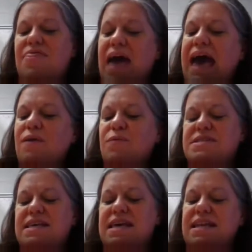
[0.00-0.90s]
That
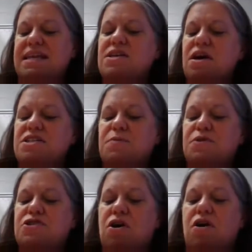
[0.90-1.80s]
was the
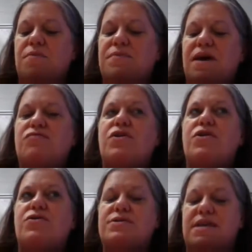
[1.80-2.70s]
inexhaustible charm that
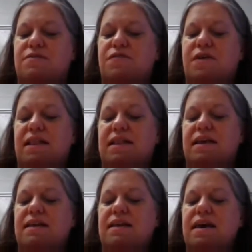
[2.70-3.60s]
rose and fell in
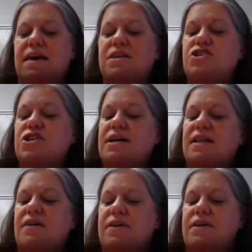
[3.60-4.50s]
it, the
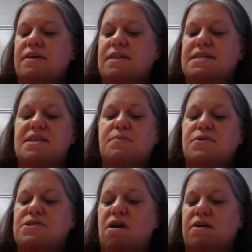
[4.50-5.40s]
jingle of it, the
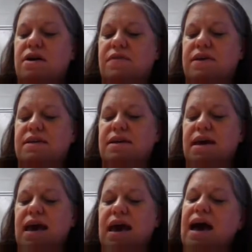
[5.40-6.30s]
cymbal song of it.
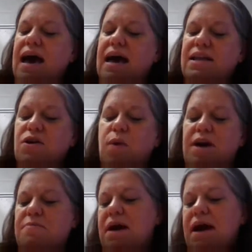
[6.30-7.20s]
High in a
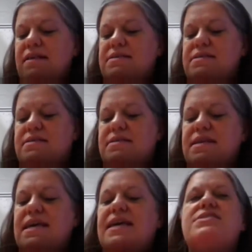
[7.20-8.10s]
white palace,
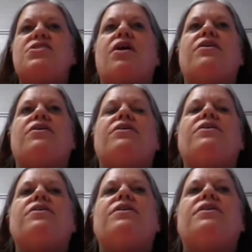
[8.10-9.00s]
the king's daughter,
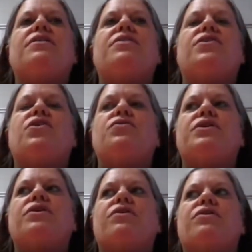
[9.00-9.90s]
the
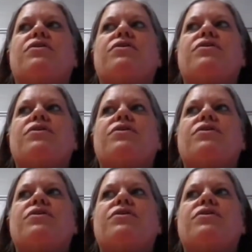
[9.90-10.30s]
golden girl.